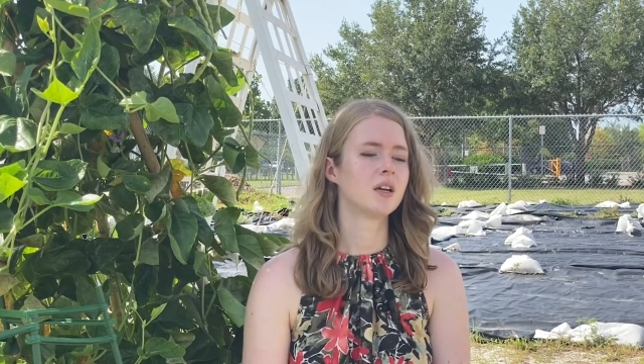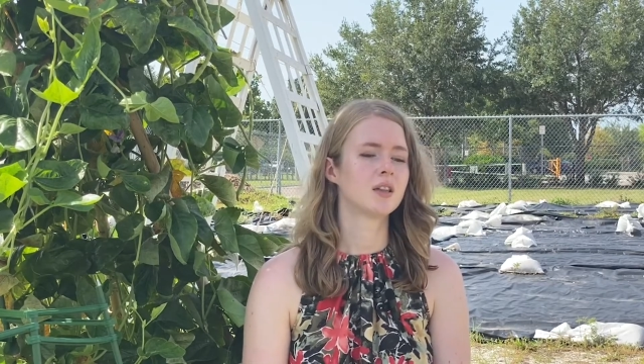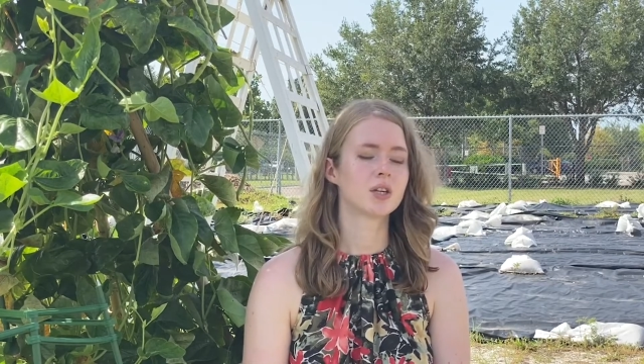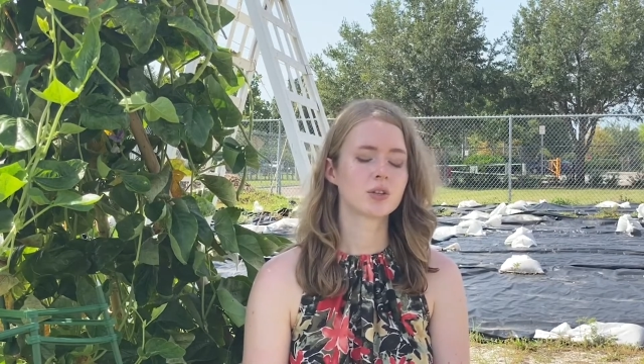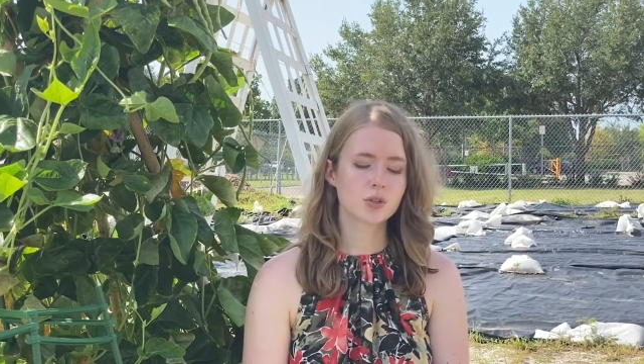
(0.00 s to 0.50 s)

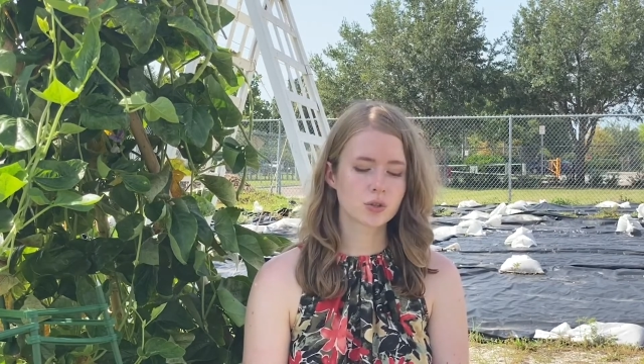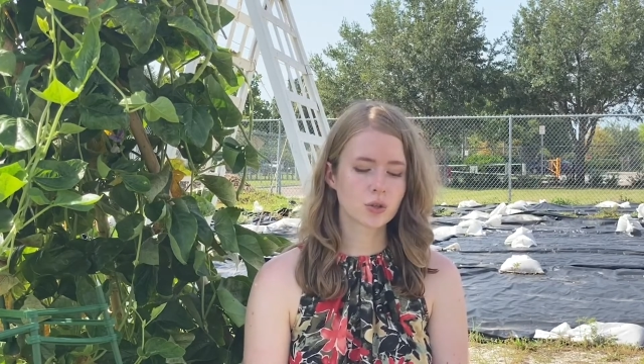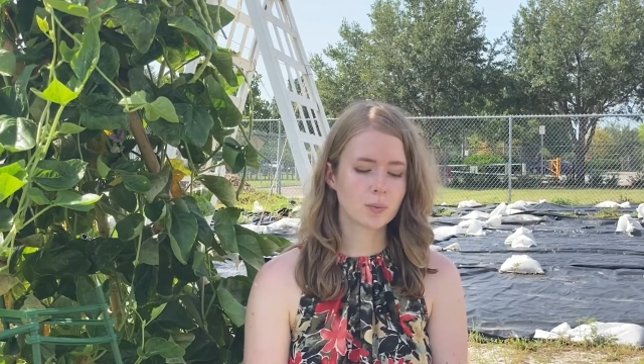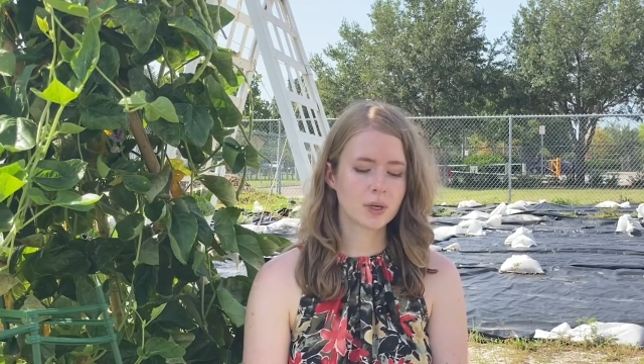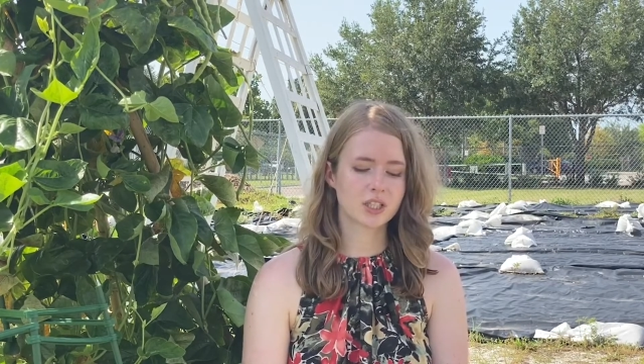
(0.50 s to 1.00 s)
there's
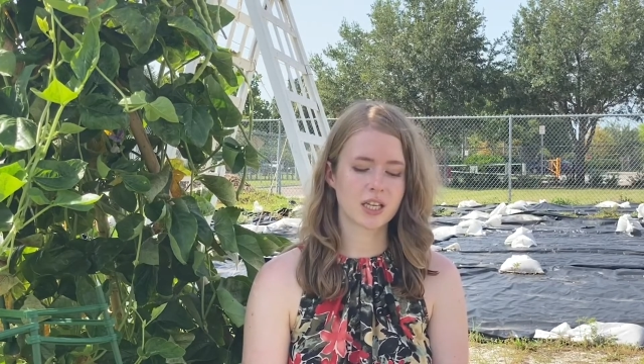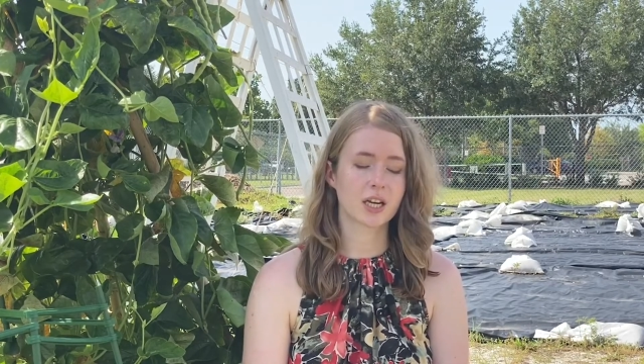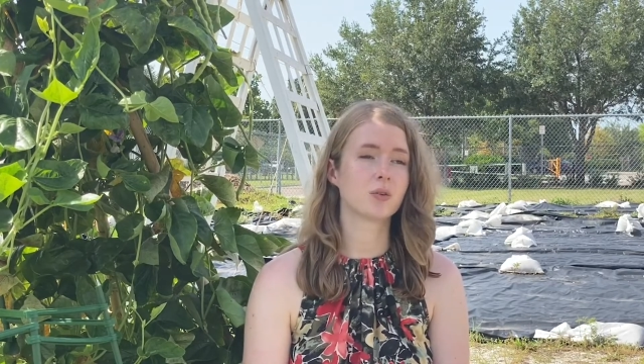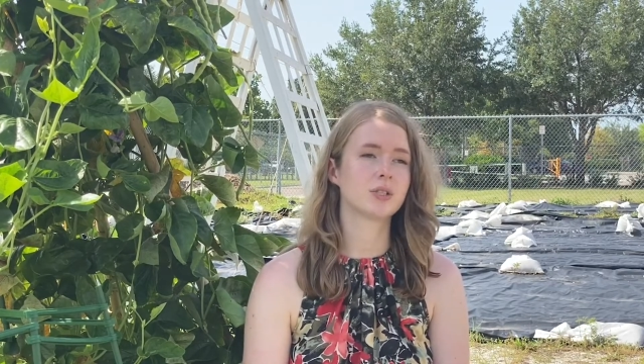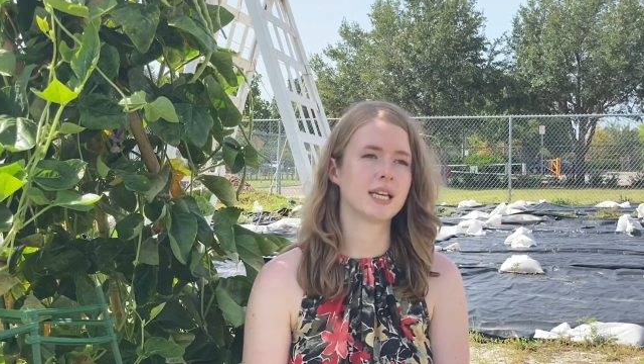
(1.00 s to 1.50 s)
so much that
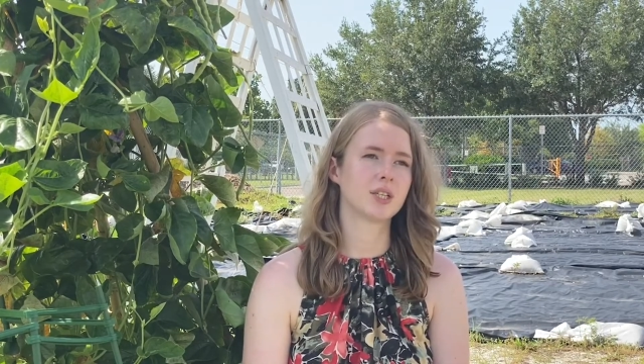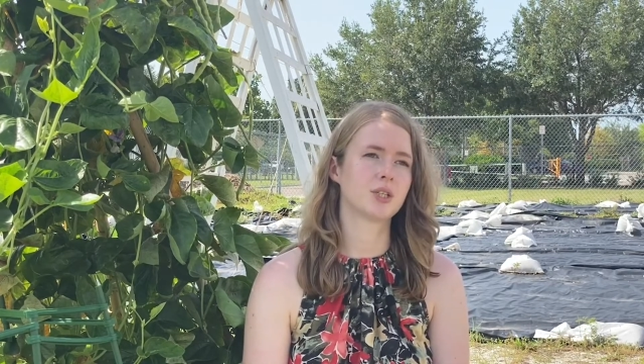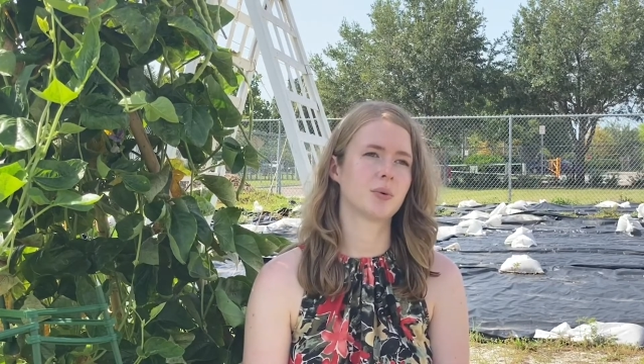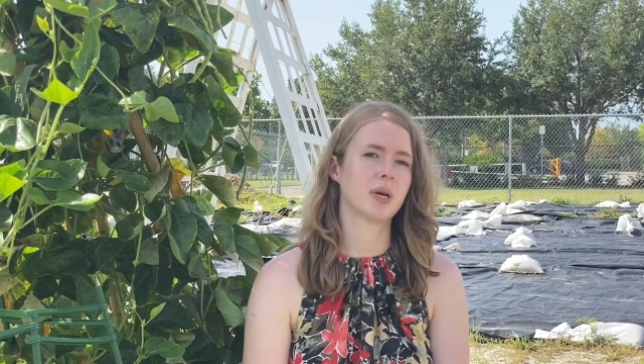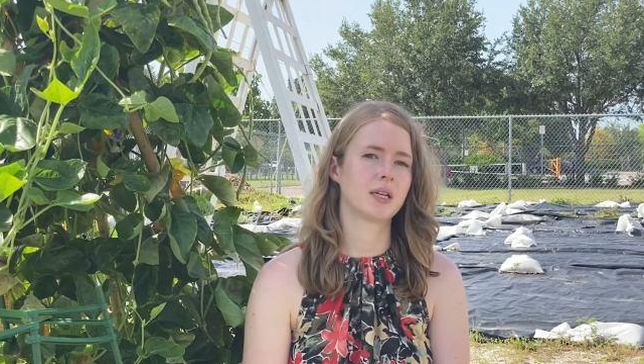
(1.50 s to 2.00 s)
goes
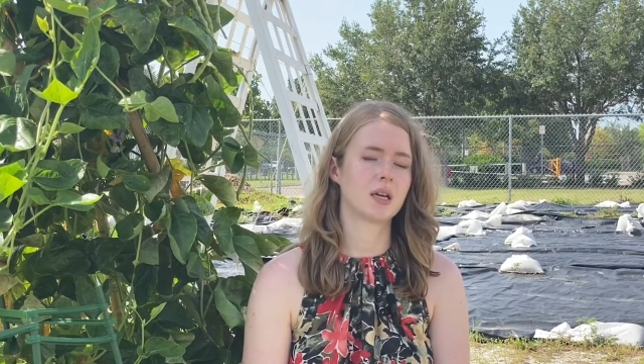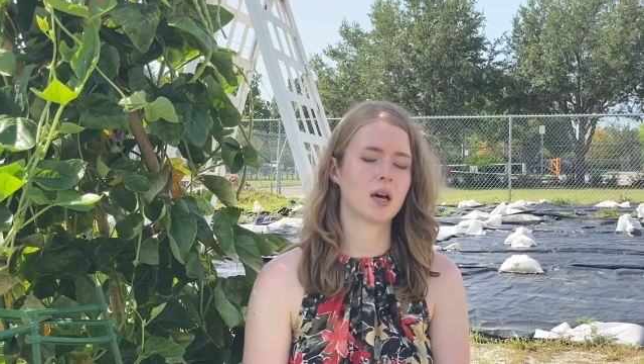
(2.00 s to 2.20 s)
into it.